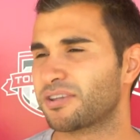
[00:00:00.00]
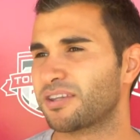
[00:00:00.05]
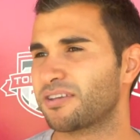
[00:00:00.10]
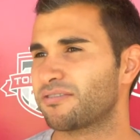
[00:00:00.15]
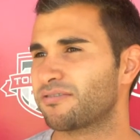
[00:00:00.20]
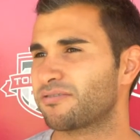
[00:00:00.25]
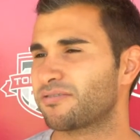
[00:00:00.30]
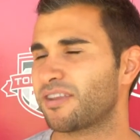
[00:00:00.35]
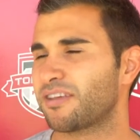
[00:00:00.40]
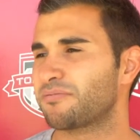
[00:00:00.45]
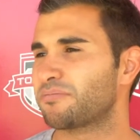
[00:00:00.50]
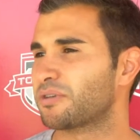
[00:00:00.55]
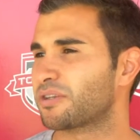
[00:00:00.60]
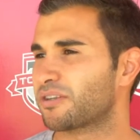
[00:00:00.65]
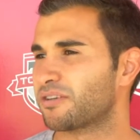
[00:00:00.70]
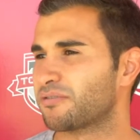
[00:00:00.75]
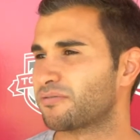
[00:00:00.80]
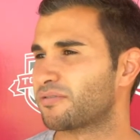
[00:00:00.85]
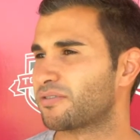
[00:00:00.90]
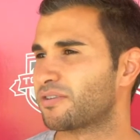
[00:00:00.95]
They've they've
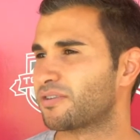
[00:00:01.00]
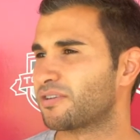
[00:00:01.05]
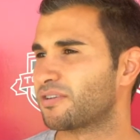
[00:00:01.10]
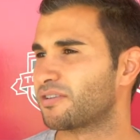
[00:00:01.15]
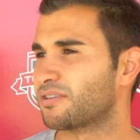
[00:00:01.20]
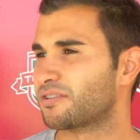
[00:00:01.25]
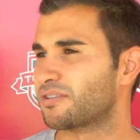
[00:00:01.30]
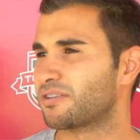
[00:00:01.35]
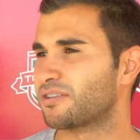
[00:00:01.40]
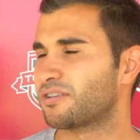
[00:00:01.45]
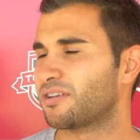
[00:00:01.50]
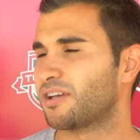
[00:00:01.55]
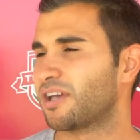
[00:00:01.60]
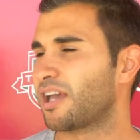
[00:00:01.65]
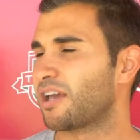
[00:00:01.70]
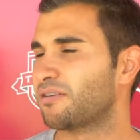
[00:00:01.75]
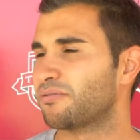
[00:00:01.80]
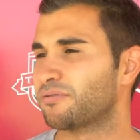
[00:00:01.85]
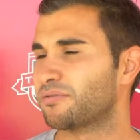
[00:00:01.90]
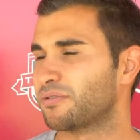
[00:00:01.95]
been good for a
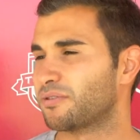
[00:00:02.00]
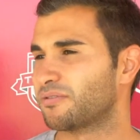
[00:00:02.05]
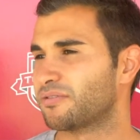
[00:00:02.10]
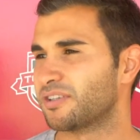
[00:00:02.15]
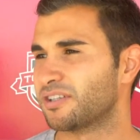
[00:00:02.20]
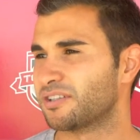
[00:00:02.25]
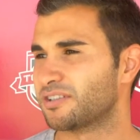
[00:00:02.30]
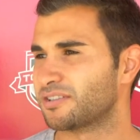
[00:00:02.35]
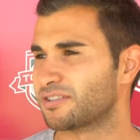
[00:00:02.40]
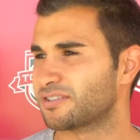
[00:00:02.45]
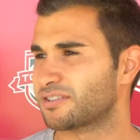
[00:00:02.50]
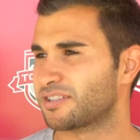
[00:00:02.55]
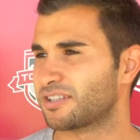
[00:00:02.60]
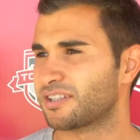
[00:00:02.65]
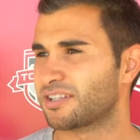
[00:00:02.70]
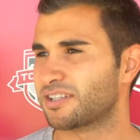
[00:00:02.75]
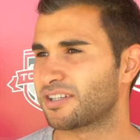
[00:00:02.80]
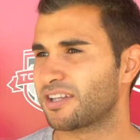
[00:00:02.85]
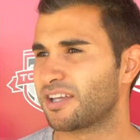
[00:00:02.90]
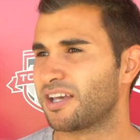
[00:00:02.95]
handful of years,
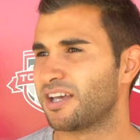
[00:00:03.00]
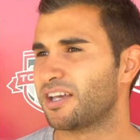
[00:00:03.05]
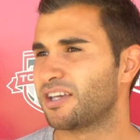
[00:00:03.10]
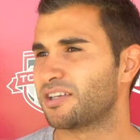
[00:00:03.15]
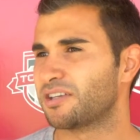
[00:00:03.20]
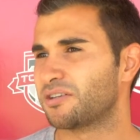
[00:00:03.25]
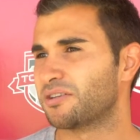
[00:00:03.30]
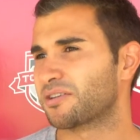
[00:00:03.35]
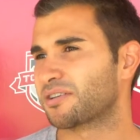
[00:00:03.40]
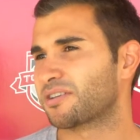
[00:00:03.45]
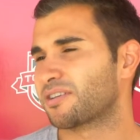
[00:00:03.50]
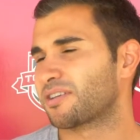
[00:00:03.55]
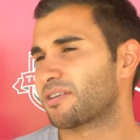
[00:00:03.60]
and you know,